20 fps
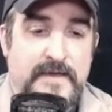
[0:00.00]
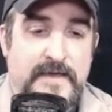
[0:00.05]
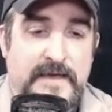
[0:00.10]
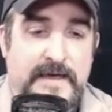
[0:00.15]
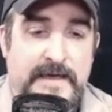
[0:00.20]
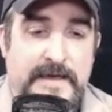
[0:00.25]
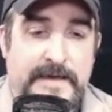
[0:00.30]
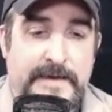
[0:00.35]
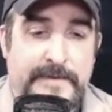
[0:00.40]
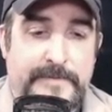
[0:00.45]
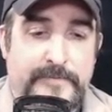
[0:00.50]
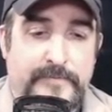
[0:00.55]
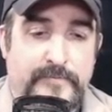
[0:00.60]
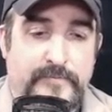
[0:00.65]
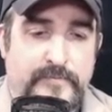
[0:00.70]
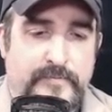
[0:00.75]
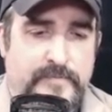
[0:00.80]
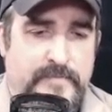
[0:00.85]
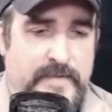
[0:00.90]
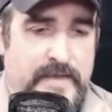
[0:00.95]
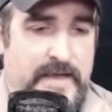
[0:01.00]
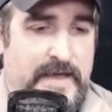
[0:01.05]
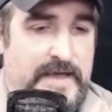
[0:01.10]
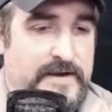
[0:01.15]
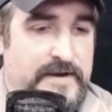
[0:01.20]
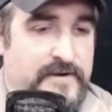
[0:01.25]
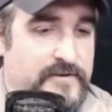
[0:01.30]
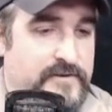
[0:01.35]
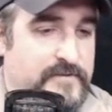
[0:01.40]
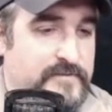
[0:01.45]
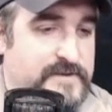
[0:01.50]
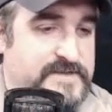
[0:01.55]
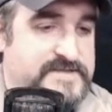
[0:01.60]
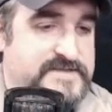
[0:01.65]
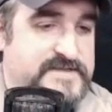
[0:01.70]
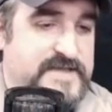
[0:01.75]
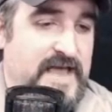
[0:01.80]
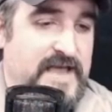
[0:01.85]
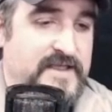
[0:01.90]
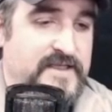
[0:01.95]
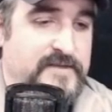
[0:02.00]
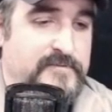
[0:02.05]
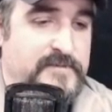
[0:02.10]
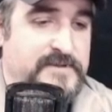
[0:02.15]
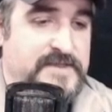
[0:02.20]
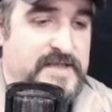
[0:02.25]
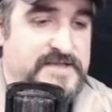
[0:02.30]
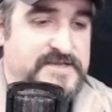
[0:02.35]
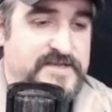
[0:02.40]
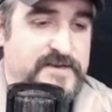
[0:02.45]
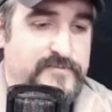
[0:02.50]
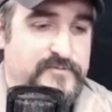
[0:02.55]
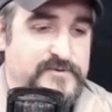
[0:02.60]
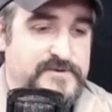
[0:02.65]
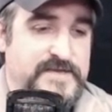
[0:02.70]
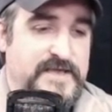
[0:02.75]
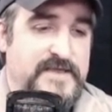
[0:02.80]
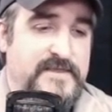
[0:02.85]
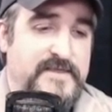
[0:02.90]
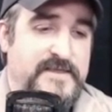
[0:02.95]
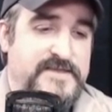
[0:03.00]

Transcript: I don't know exactly what that's going to pertain.